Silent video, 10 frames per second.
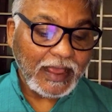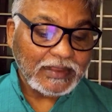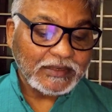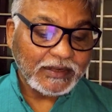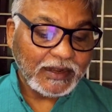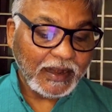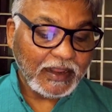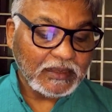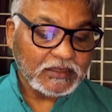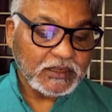as a
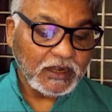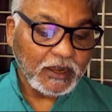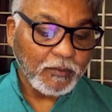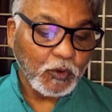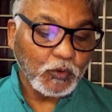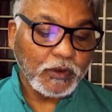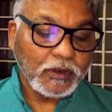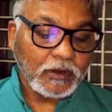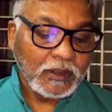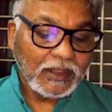trace in remote
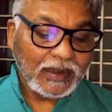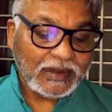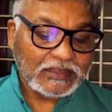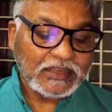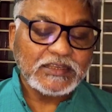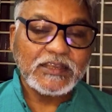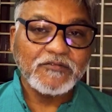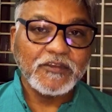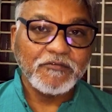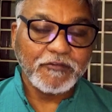recess
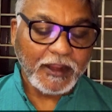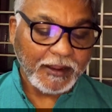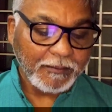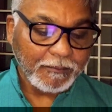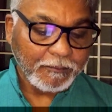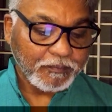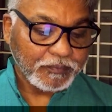of a frame,